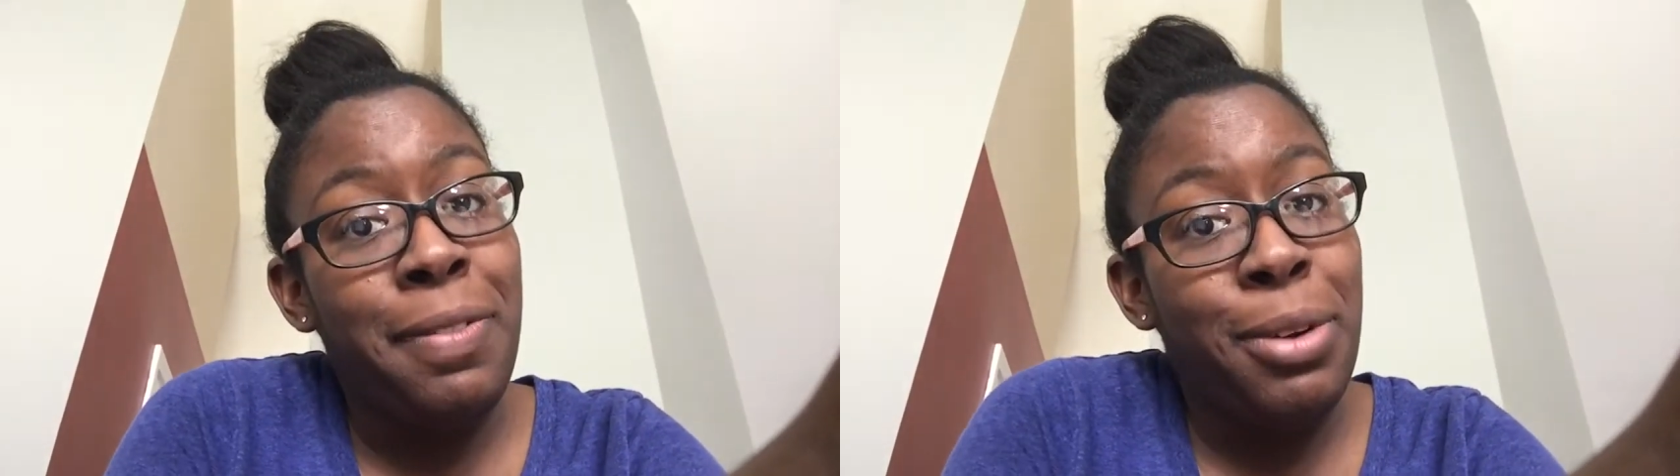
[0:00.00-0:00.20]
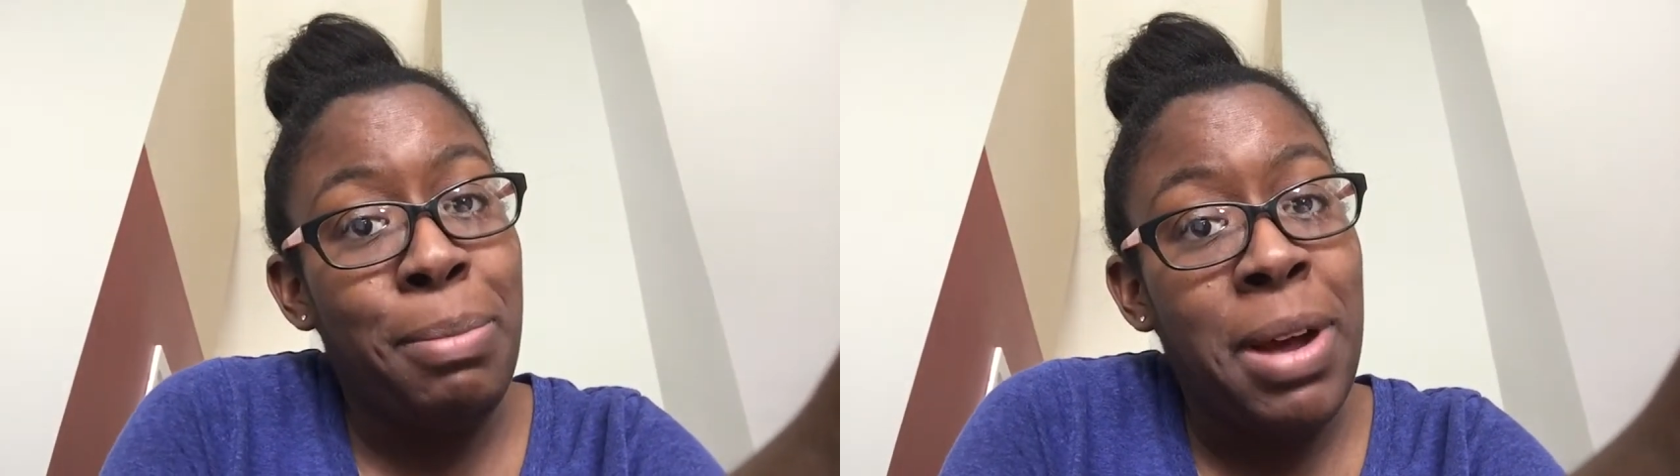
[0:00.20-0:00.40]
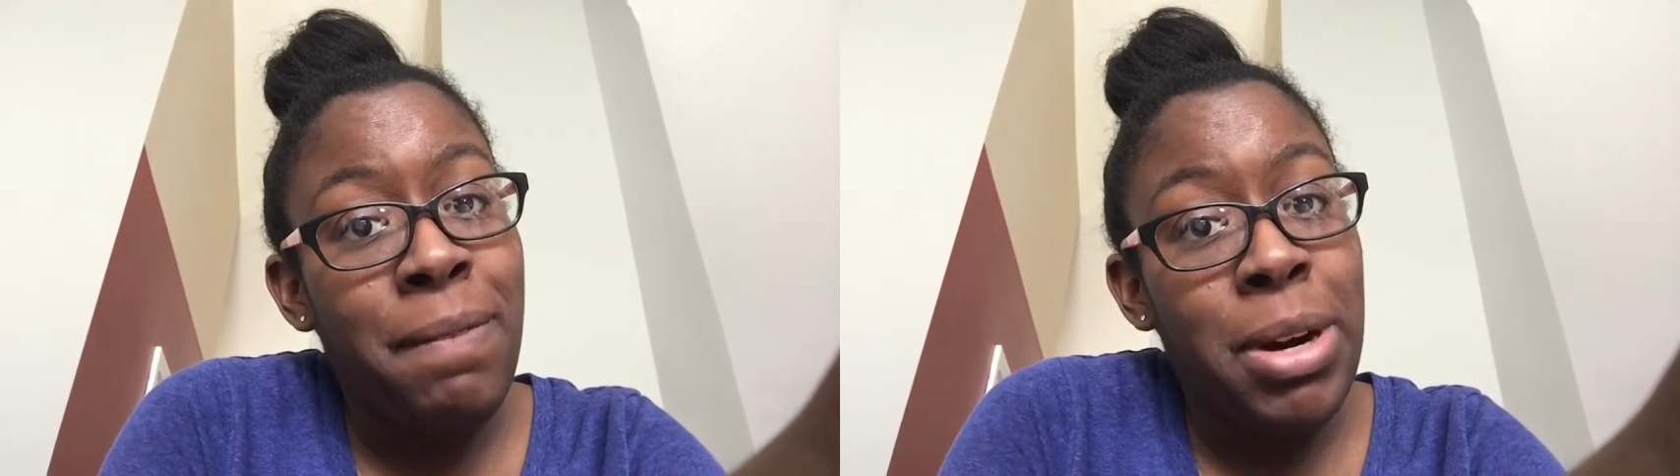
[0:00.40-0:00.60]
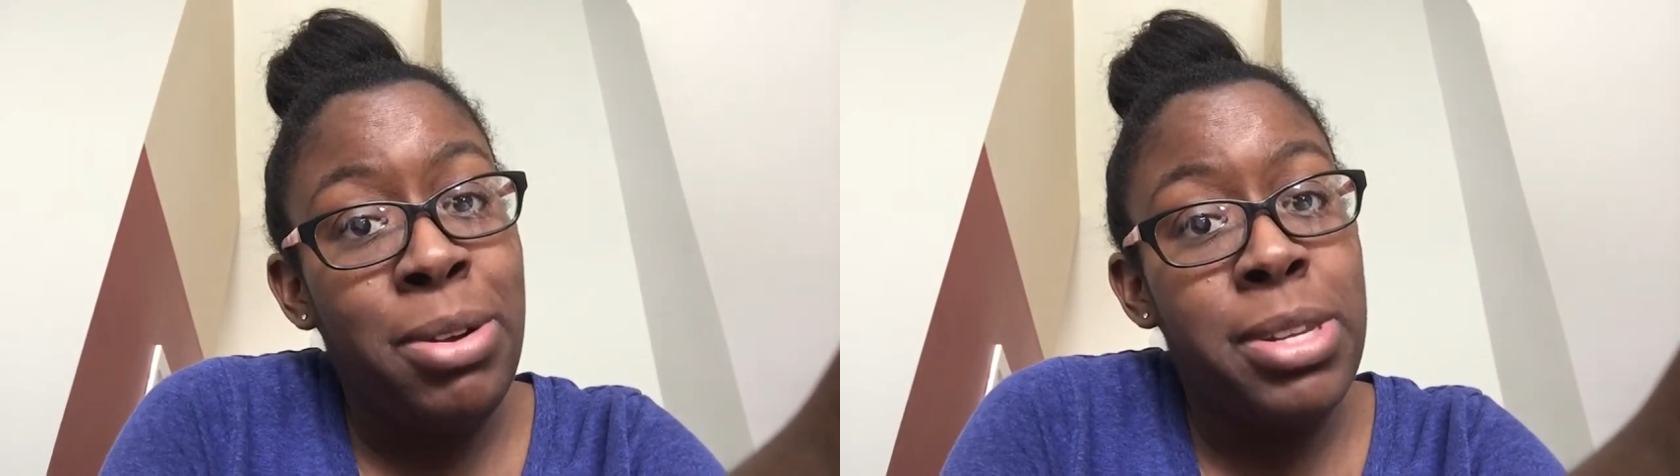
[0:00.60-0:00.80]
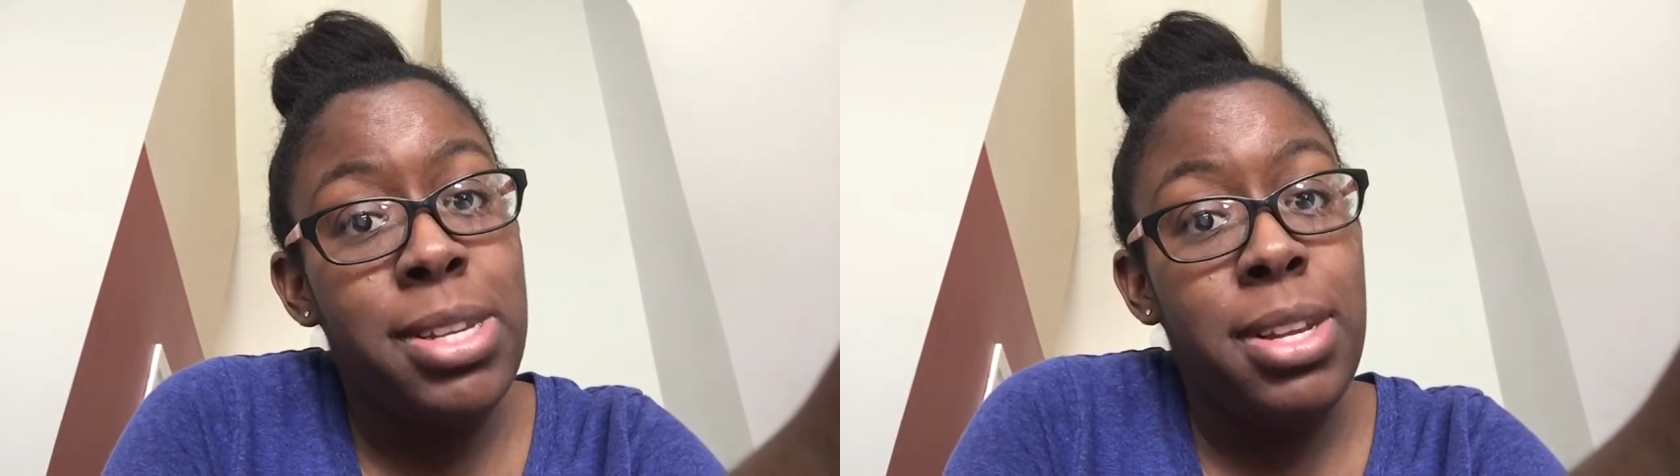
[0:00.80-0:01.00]
for my
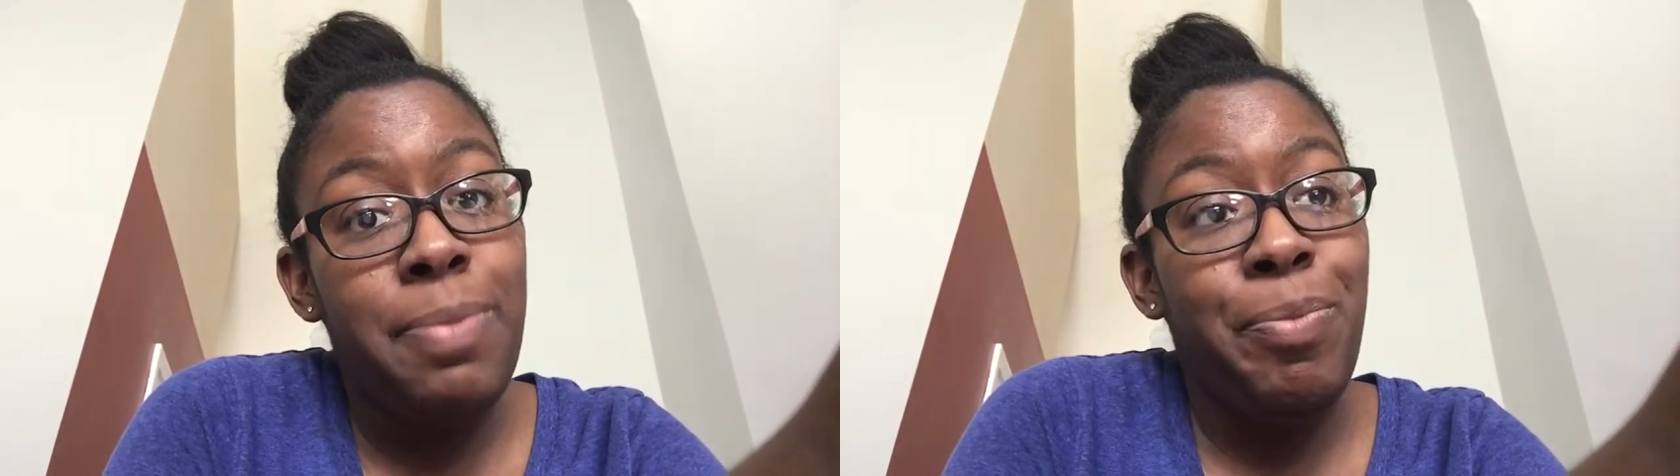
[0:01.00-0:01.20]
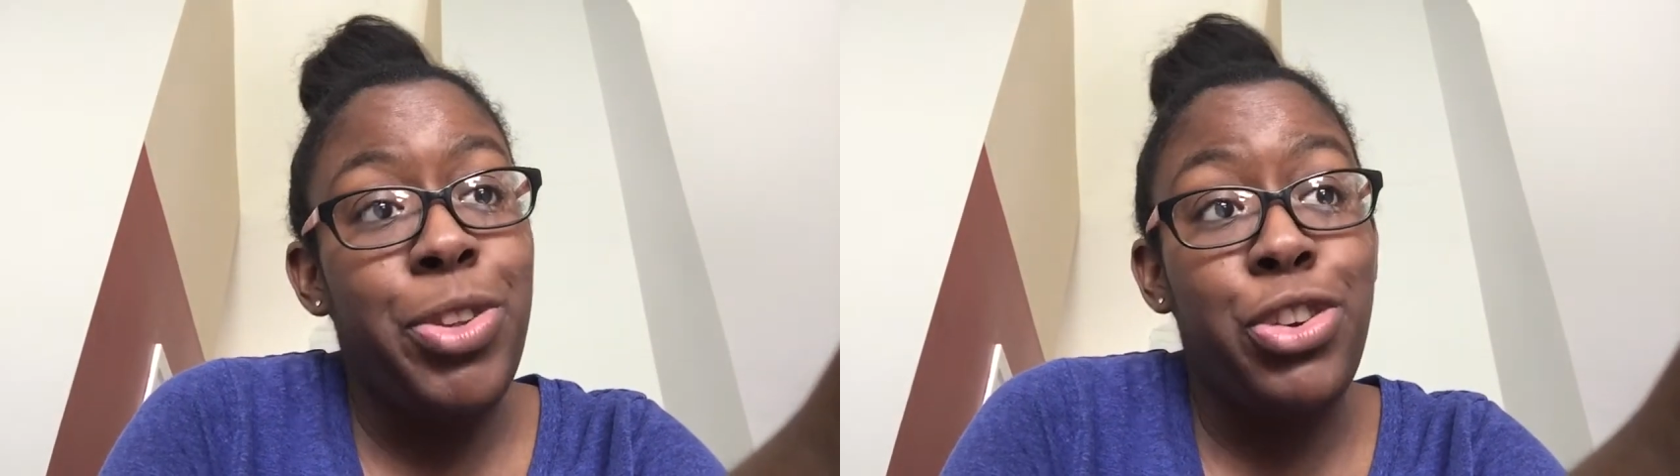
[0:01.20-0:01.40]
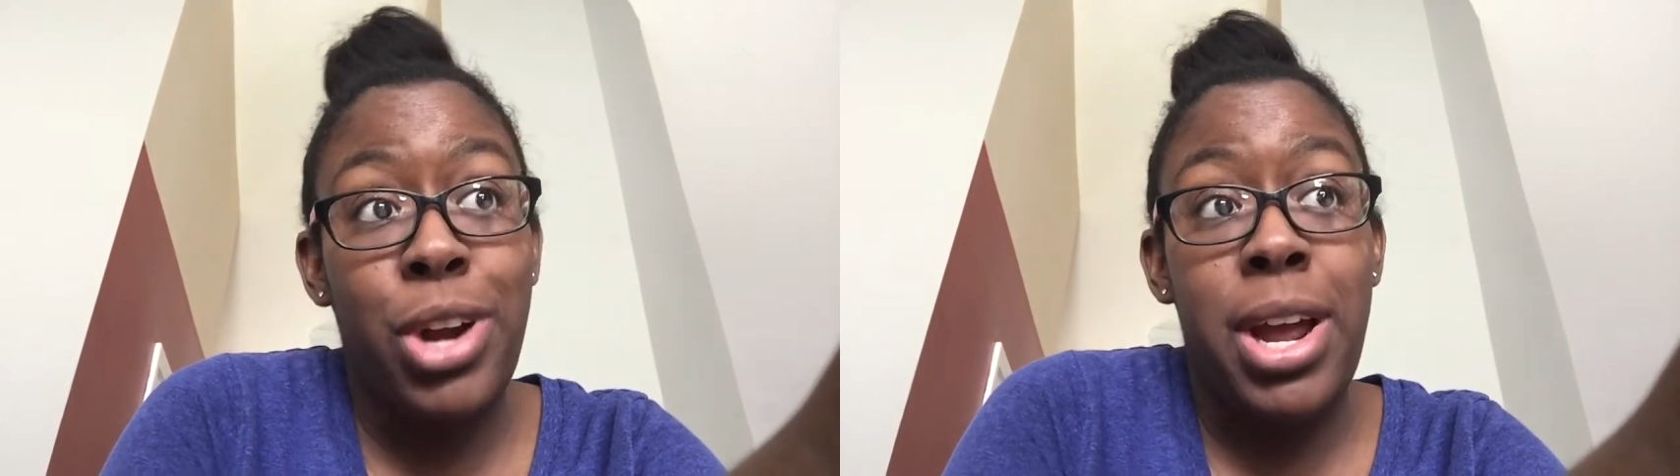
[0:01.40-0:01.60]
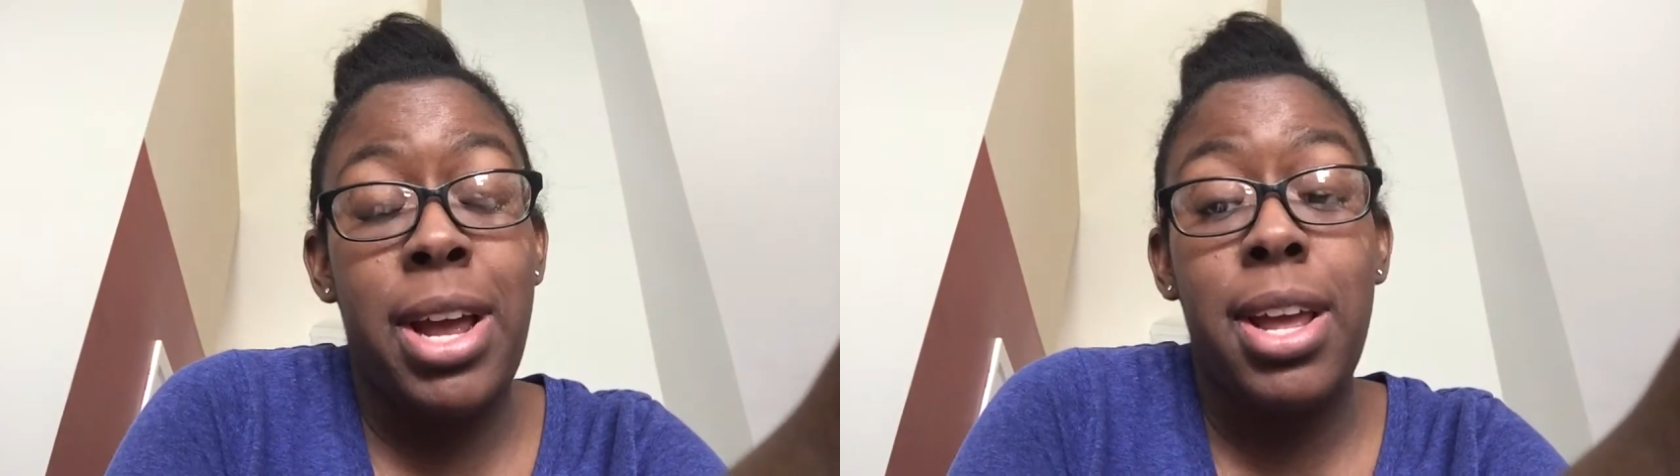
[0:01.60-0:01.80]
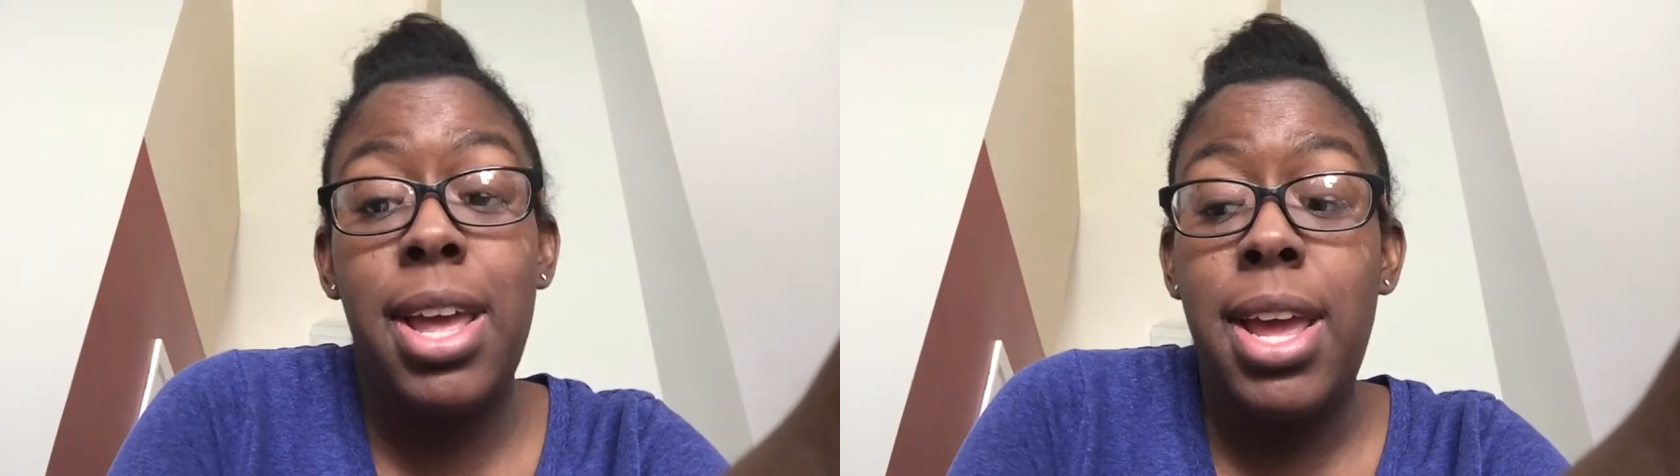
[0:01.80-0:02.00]
first try.